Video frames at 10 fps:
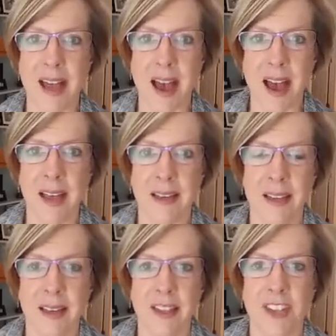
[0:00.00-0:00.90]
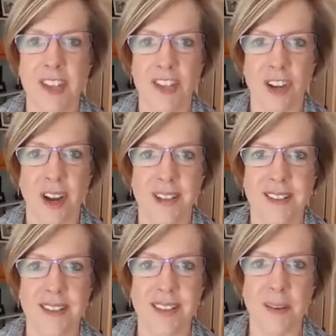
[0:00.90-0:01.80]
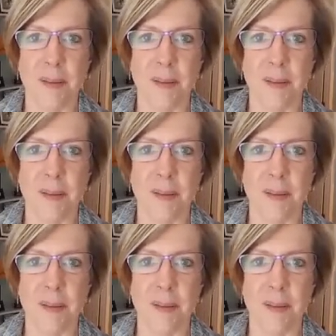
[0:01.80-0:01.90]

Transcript: that than just